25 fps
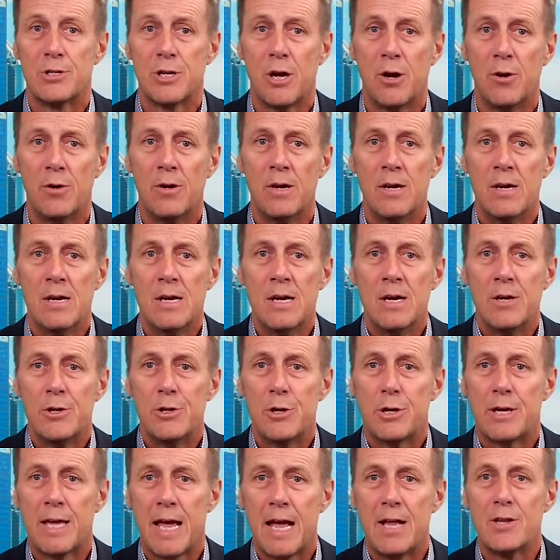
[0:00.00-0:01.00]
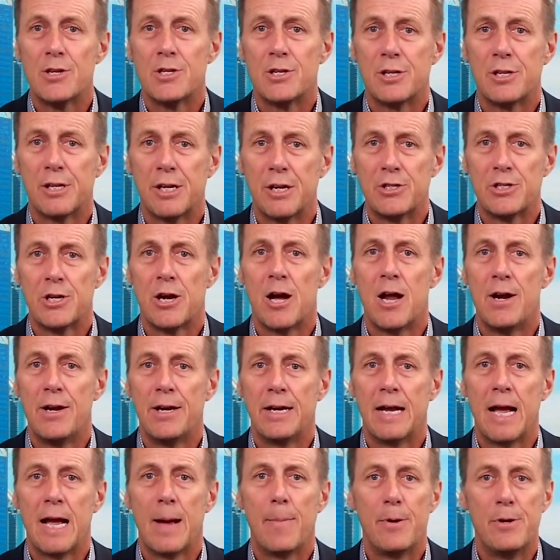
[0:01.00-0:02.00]
So you can see a
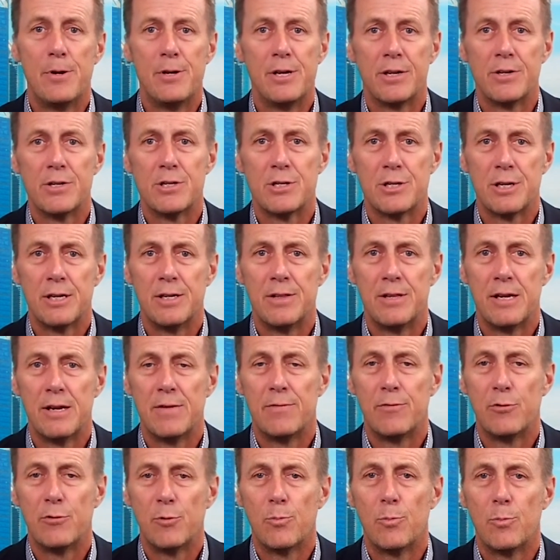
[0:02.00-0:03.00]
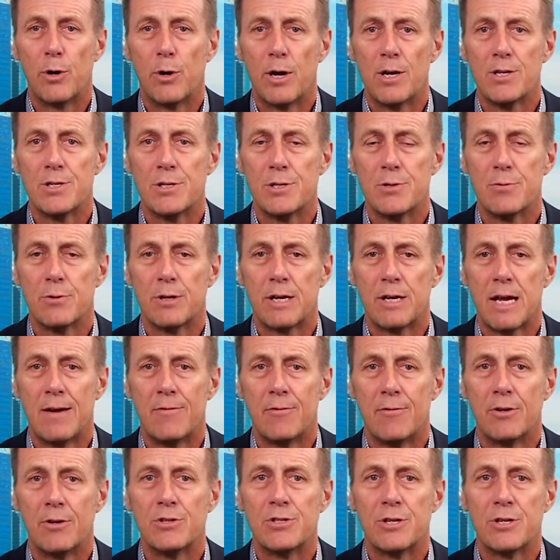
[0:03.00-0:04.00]
tightening up, and you can see therefore prices recovering.